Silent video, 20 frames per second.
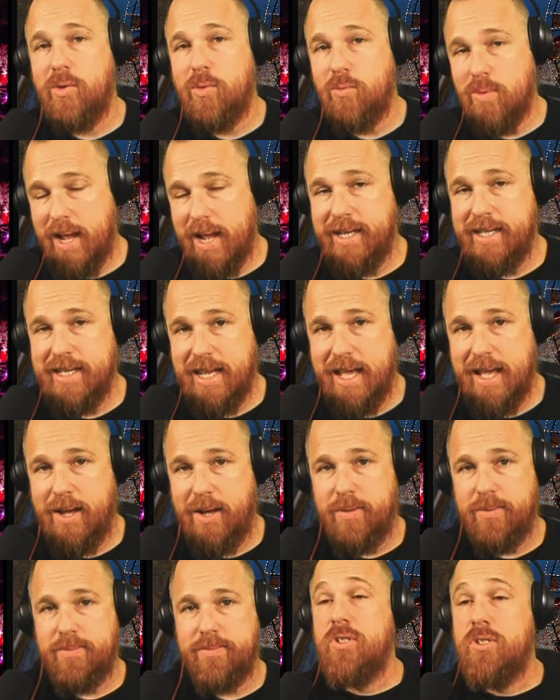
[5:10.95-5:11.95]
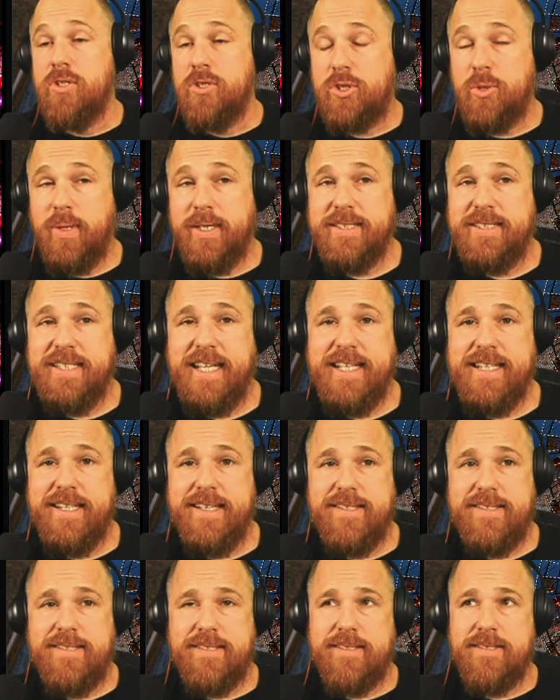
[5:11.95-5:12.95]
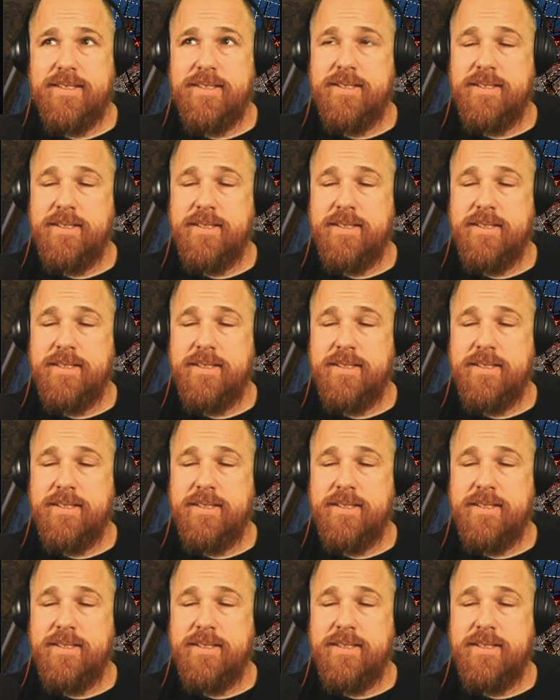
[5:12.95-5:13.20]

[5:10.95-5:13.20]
right now. So I say this